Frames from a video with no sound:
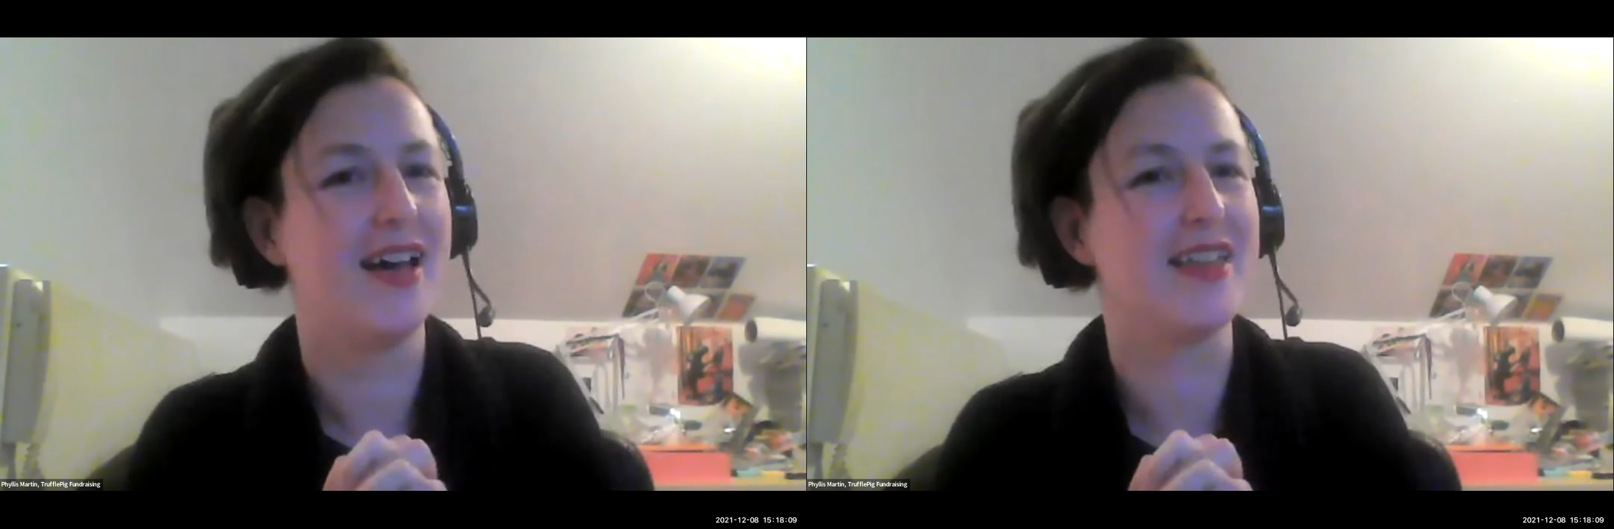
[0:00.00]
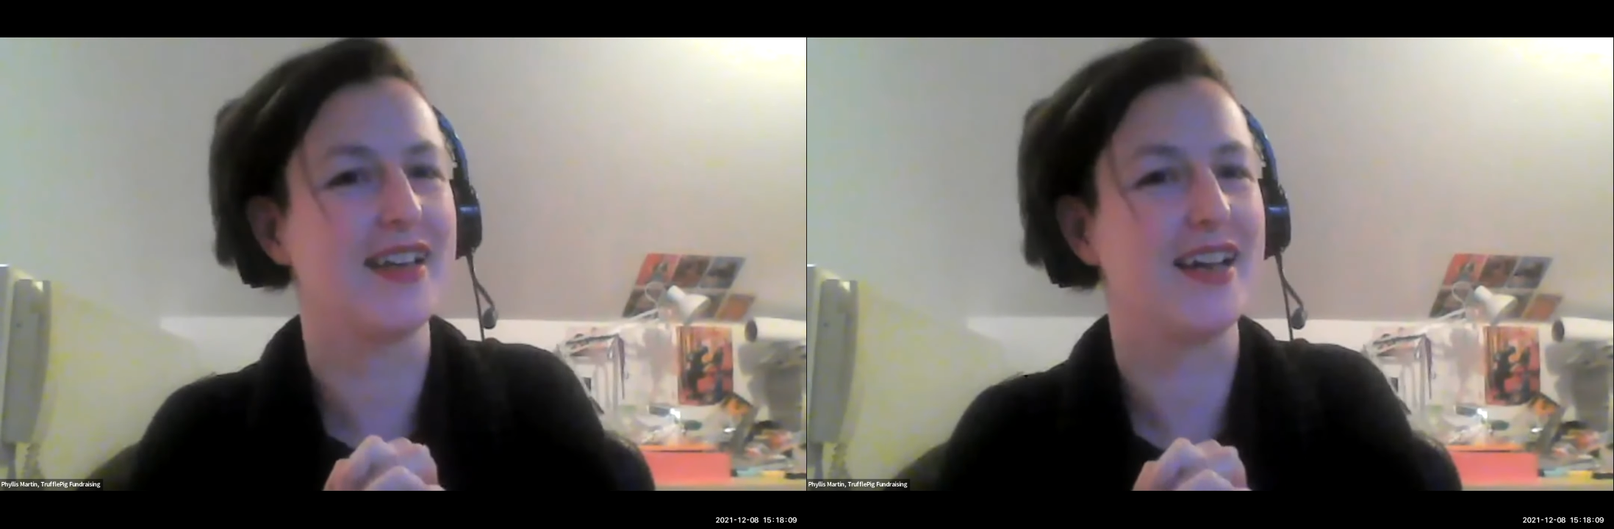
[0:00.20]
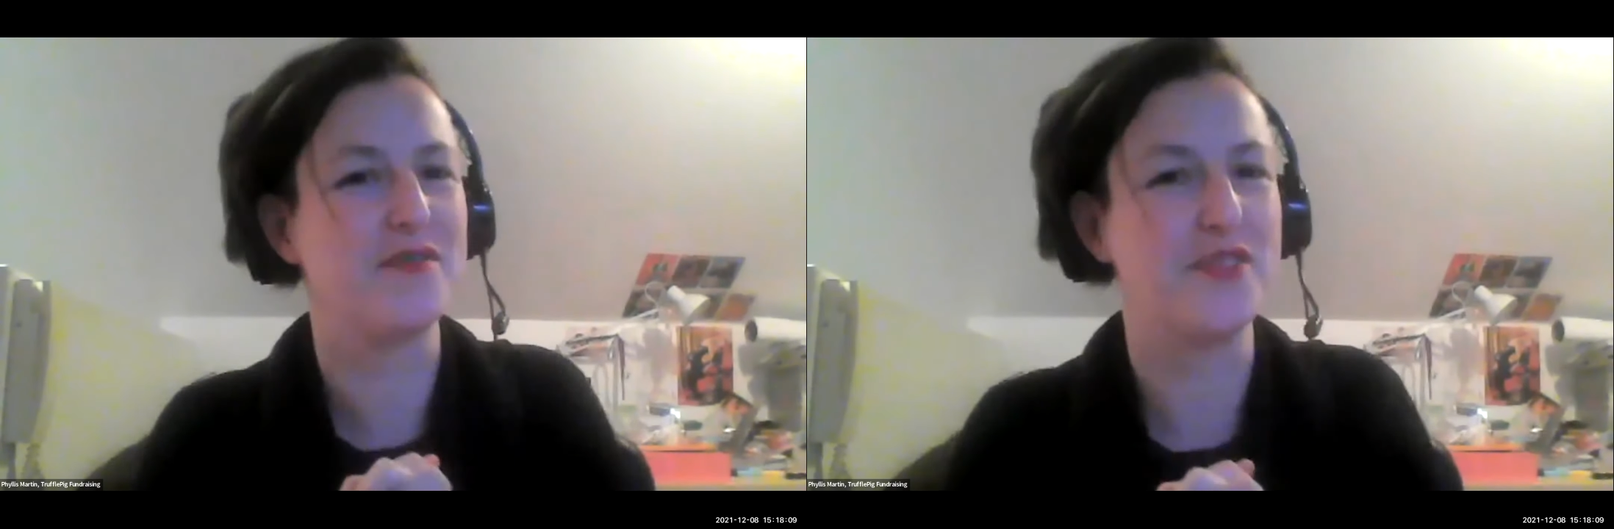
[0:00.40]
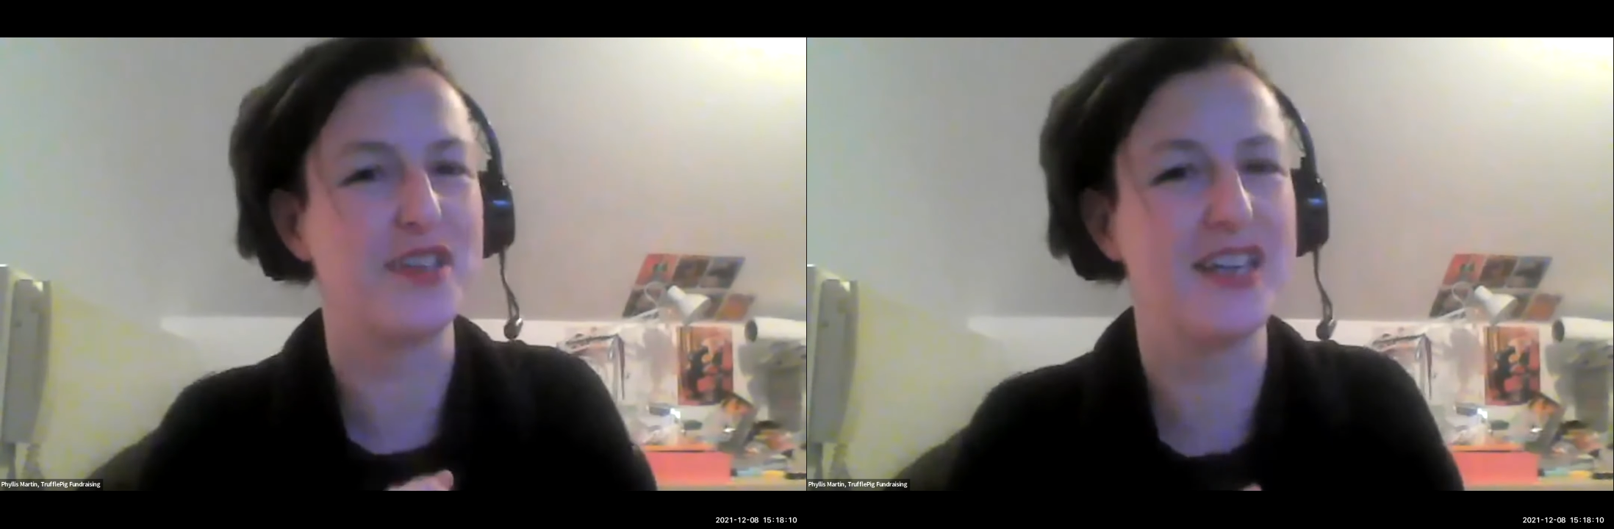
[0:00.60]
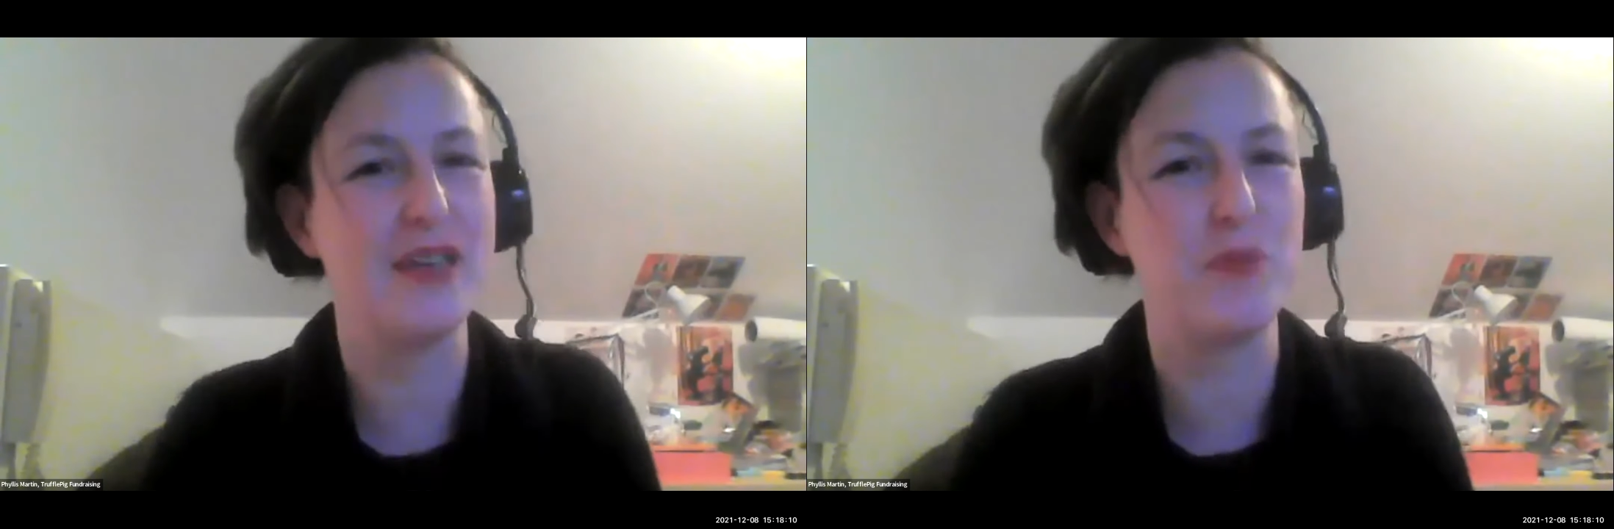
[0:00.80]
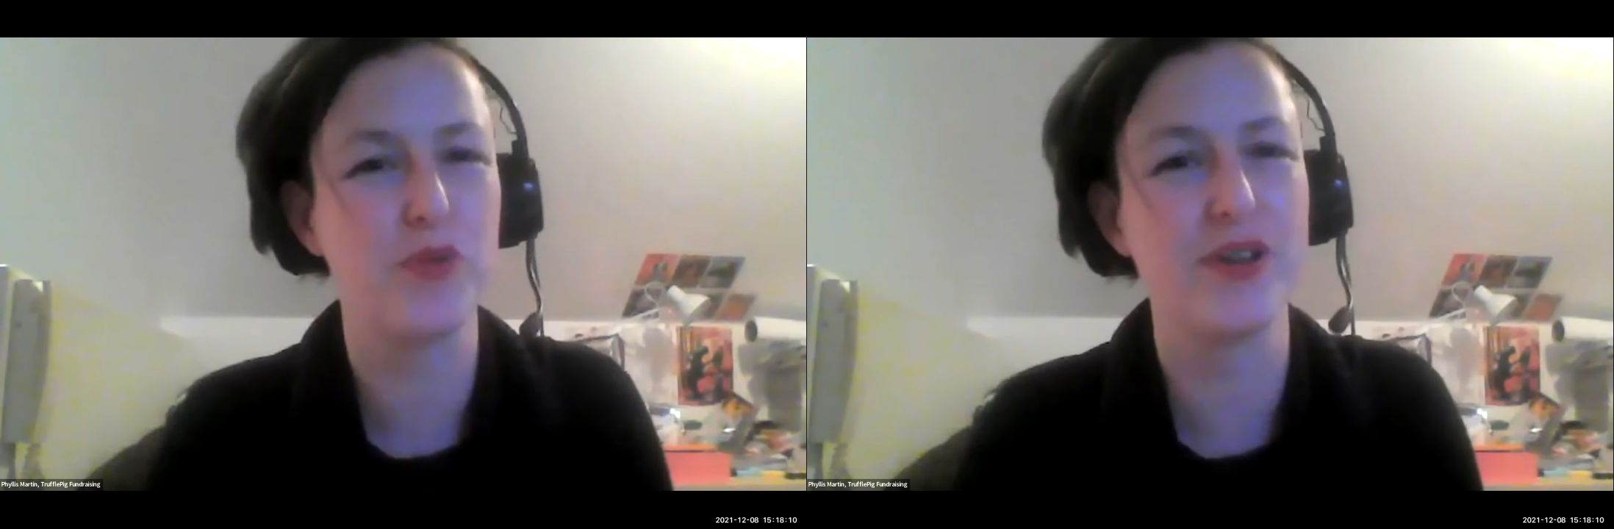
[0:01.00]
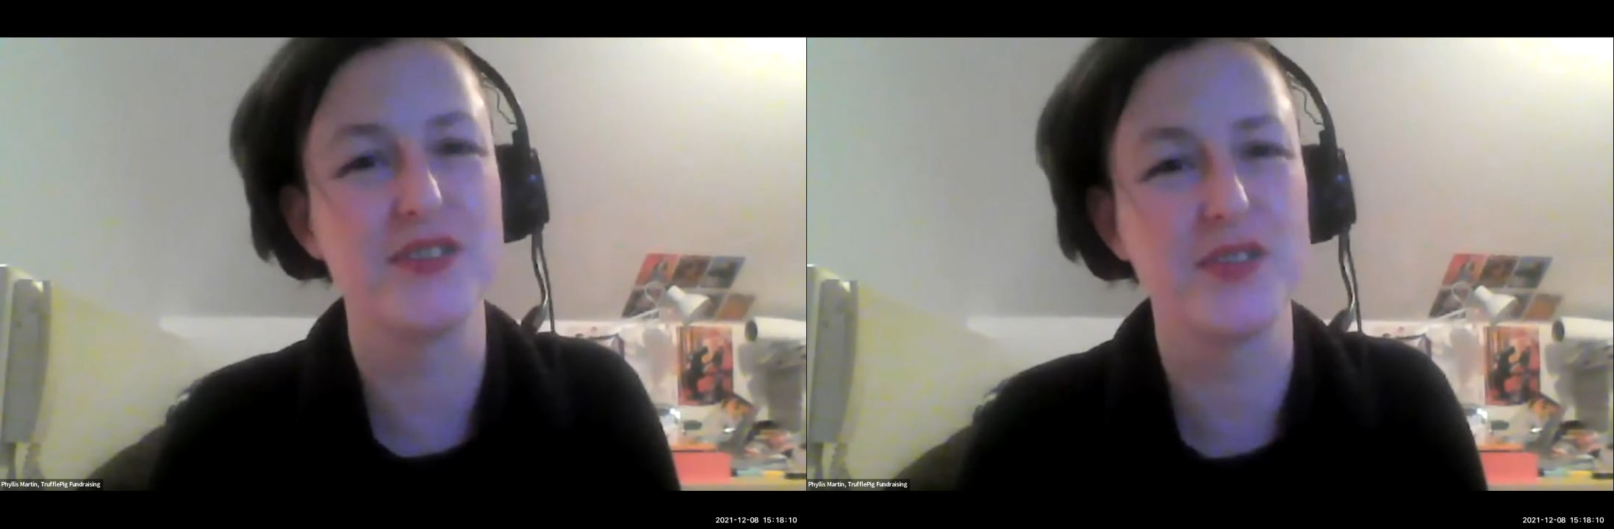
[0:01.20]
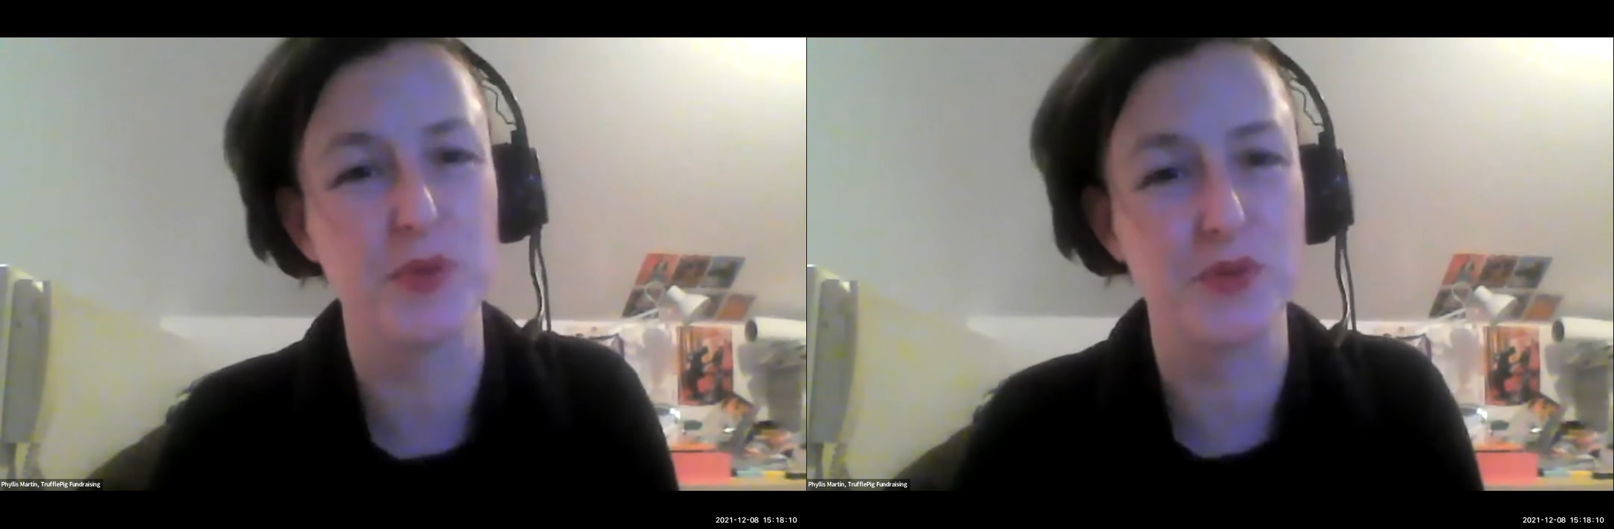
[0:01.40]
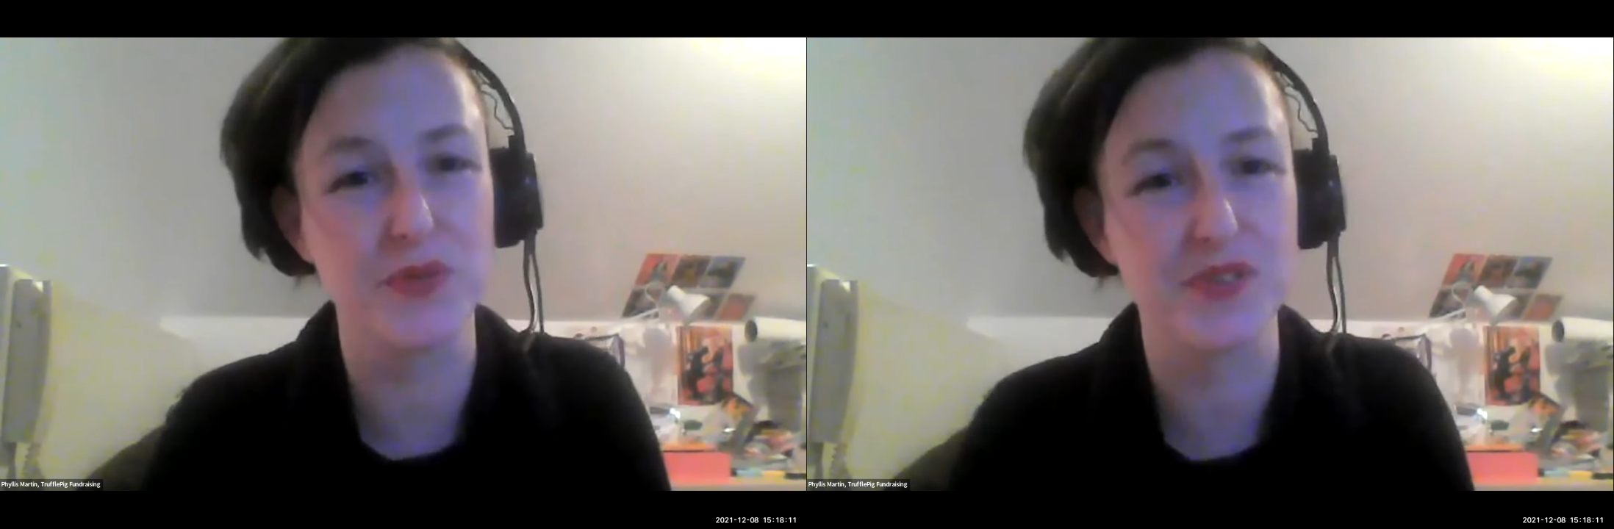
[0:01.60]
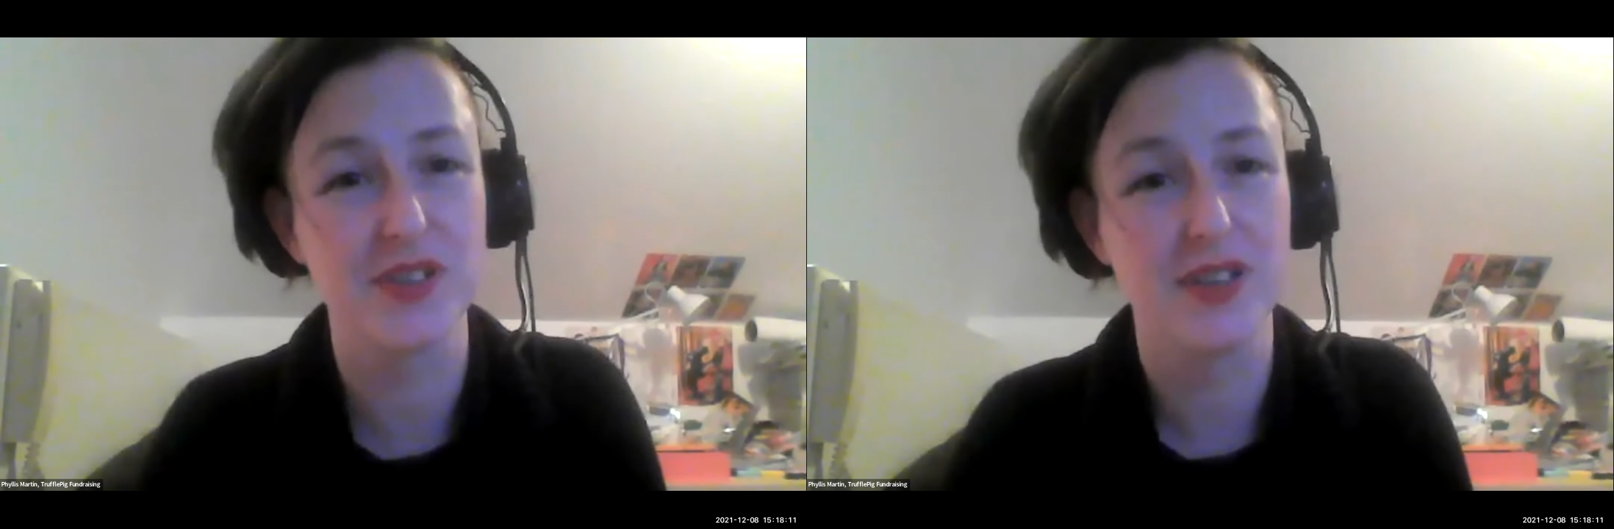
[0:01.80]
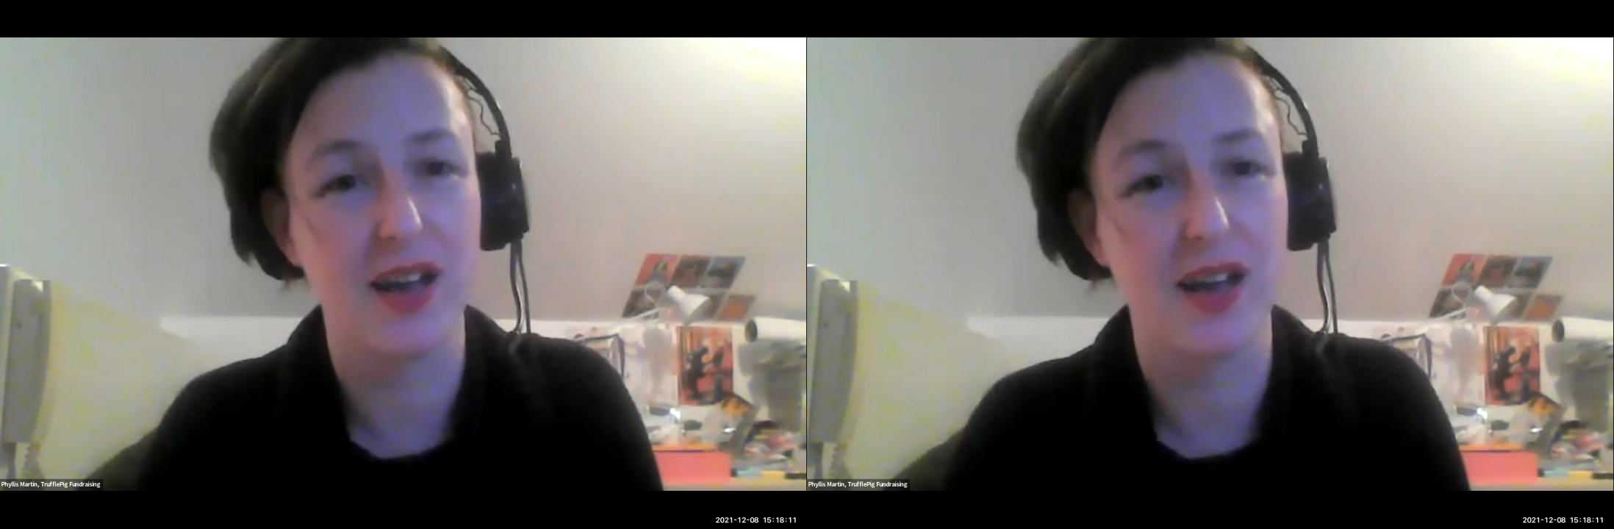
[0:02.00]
are the key principles